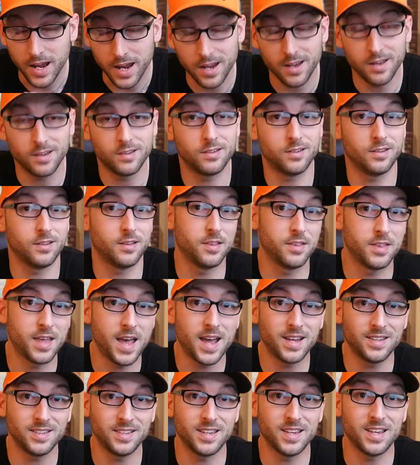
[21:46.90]
And
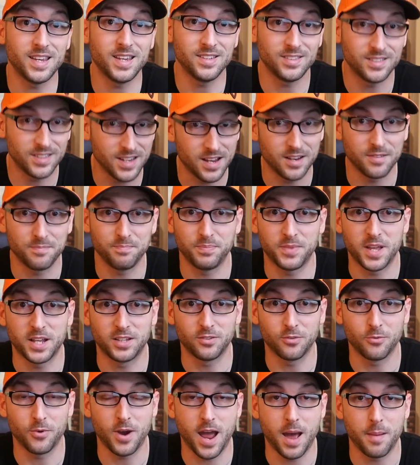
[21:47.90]
that is it.
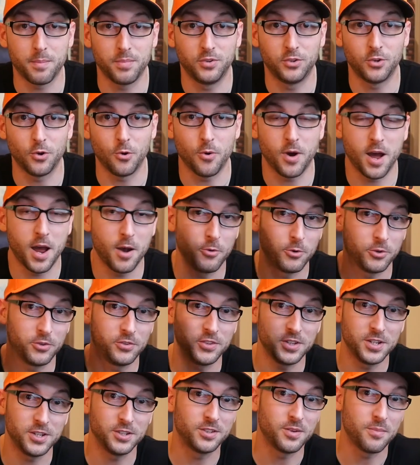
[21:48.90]
That's a wrap. So I will
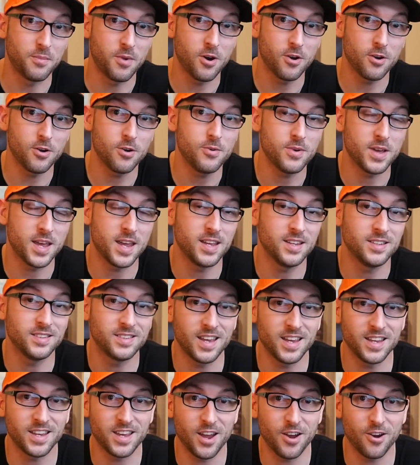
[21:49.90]
see you tomorrow, and
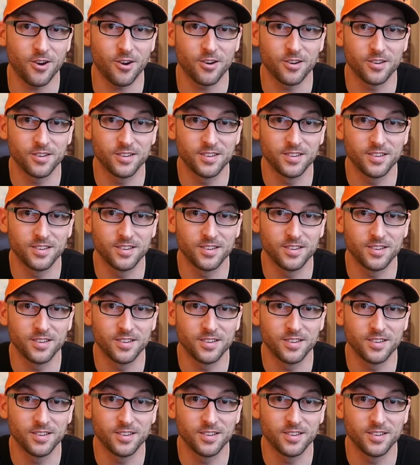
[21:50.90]
take care.